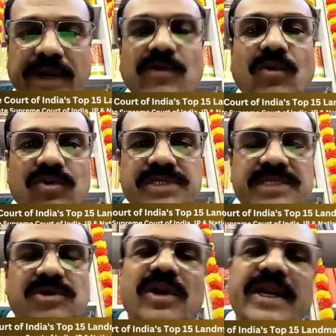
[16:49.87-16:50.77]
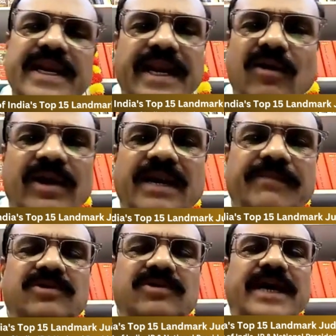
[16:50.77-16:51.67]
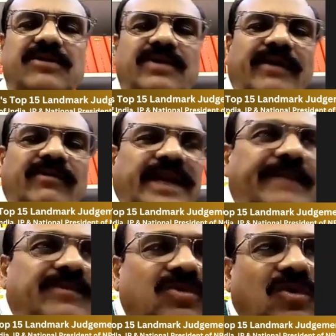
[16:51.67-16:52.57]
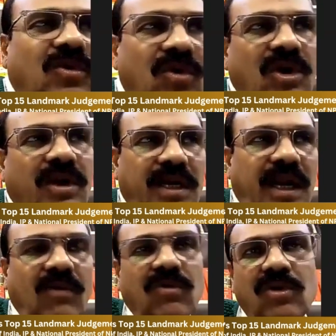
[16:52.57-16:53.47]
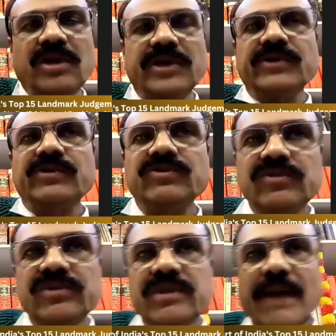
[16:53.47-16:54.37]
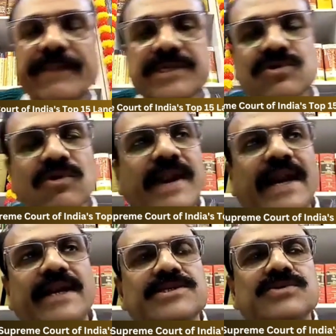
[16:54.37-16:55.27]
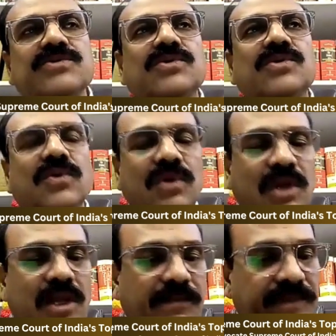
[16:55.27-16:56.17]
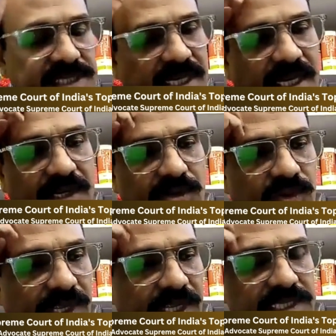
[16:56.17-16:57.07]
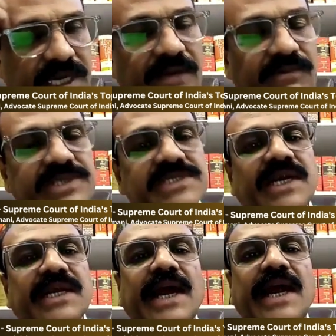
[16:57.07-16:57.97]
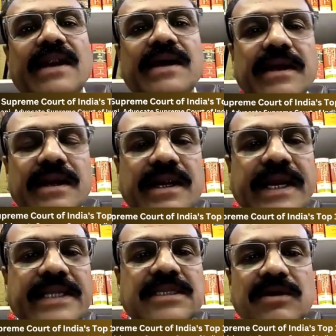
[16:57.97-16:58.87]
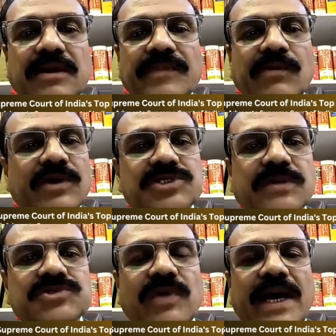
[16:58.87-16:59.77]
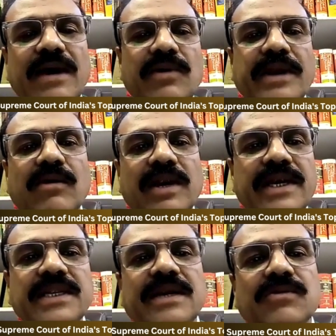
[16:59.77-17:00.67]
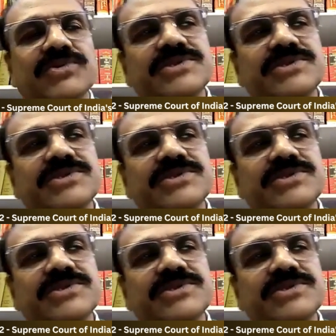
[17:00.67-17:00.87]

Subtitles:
video courses already recorded, because I don't have time to go now due to apex court practice to go physically to each and every city and take the workshop. So I have recorded that